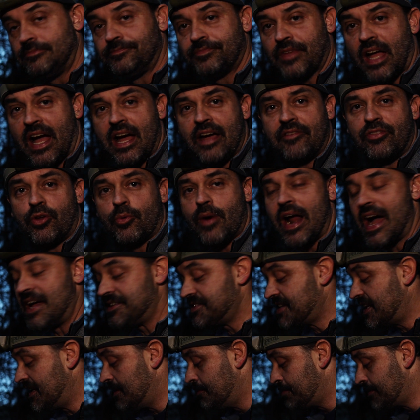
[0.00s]
I have the right
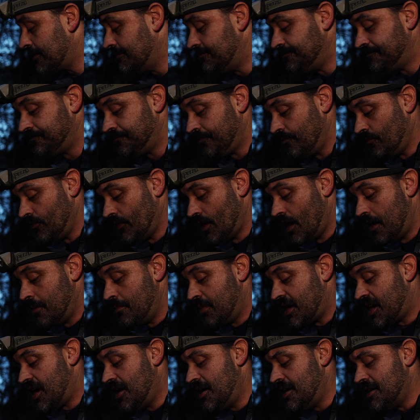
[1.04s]
temp,
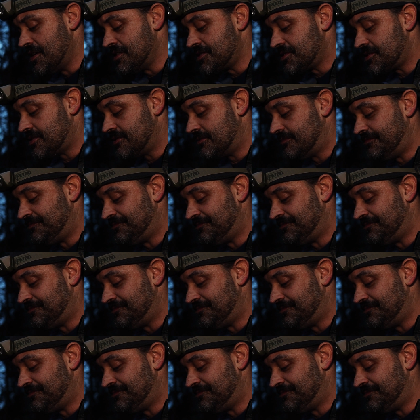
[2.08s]
because